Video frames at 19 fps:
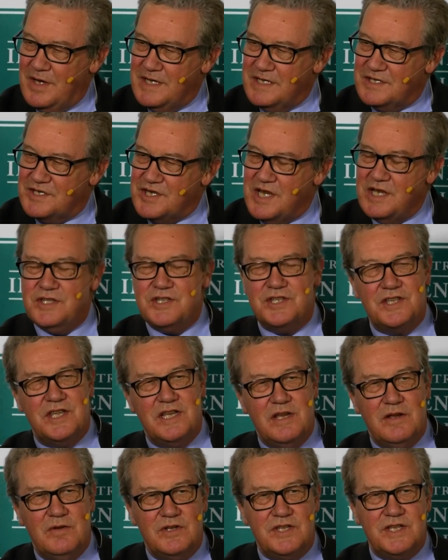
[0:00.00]

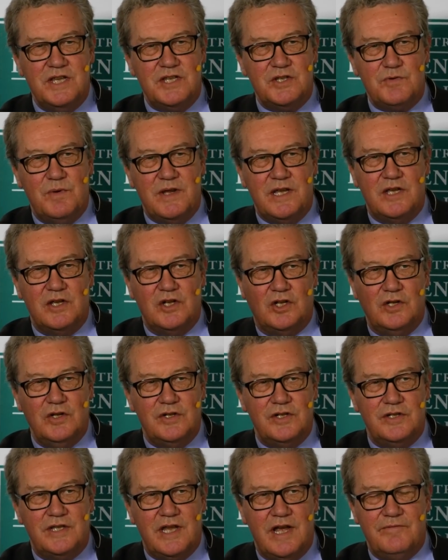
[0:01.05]
Since we
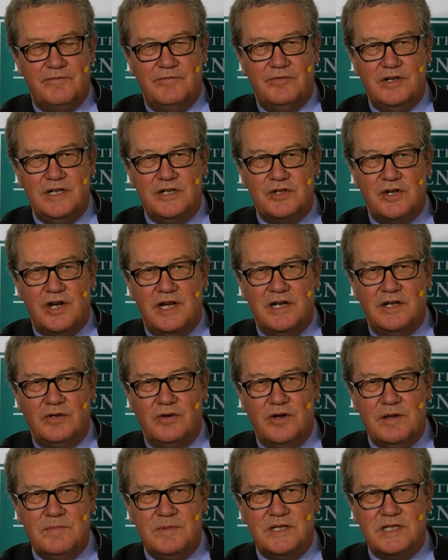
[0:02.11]
concluded that free trade
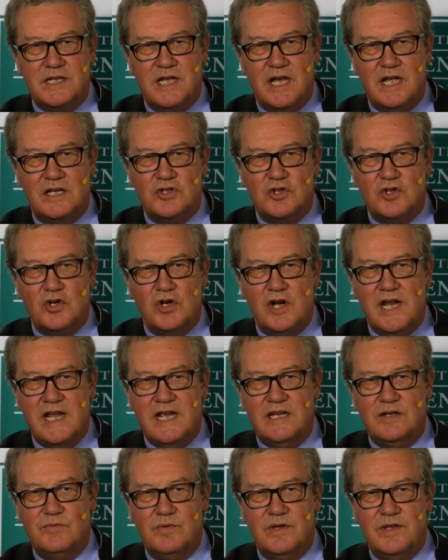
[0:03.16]
agreement, our
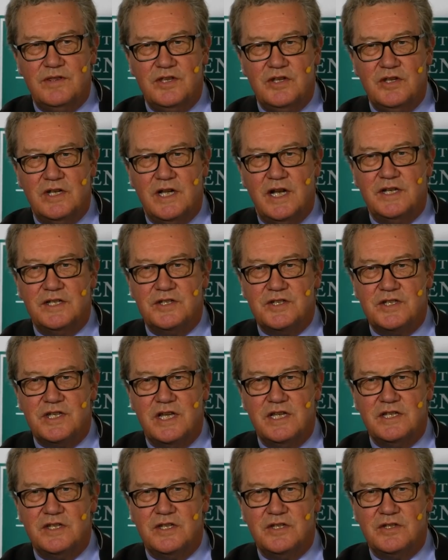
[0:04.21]
trade with the United
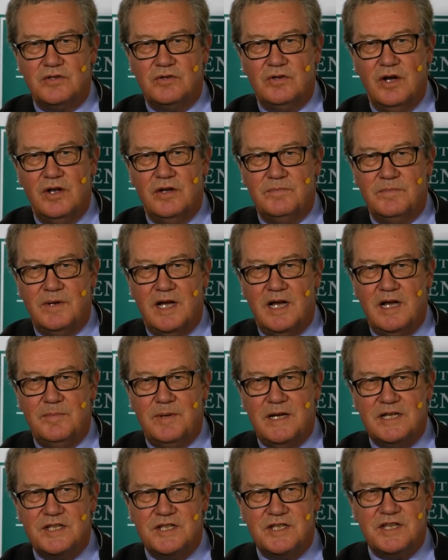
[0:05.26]
States has grown by
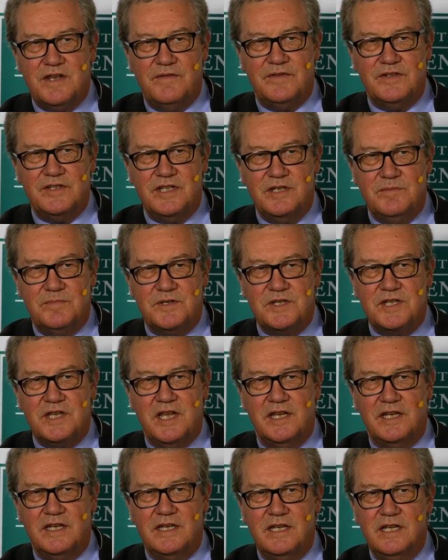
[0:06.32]
about
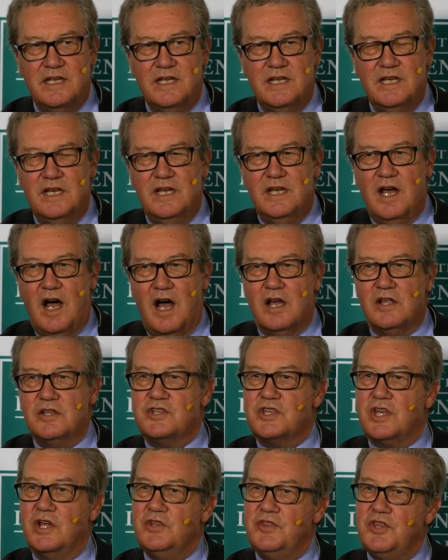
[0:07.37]
70%.
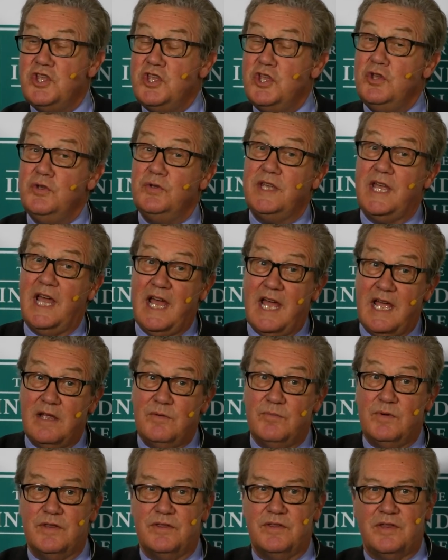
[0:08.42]
So the
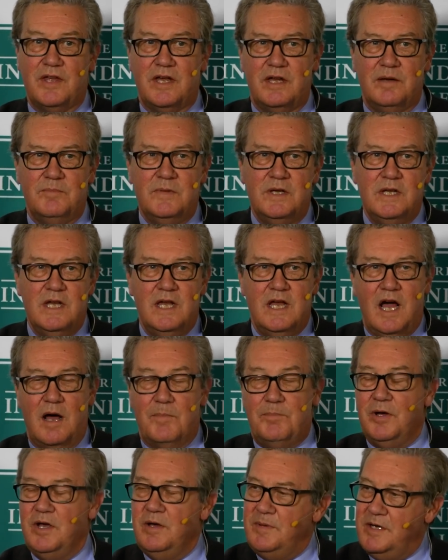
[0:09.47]
UK, with a
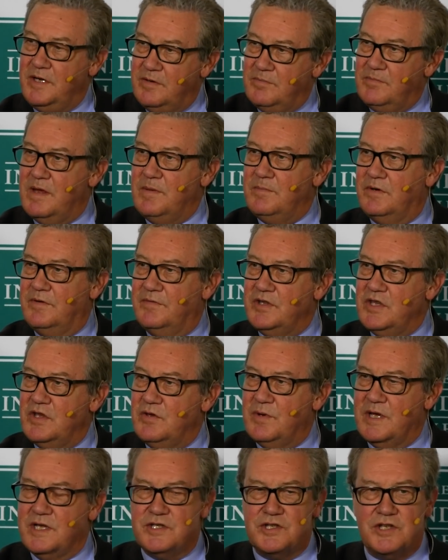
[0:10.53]
permanent member of the
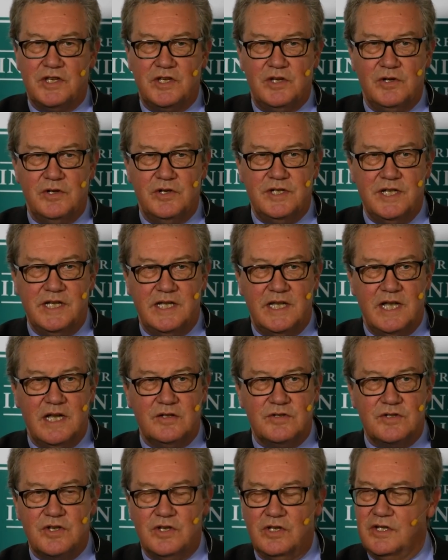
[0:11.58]
UN Security
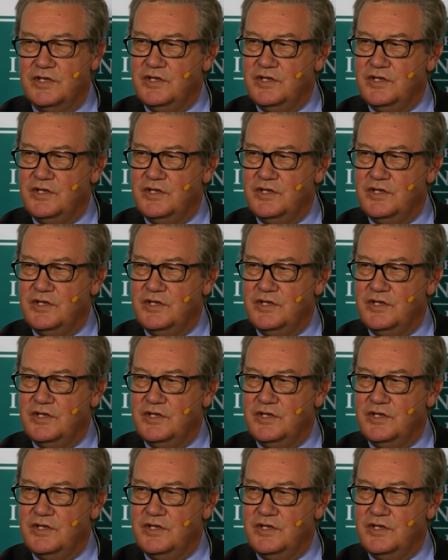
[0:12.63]
Council, a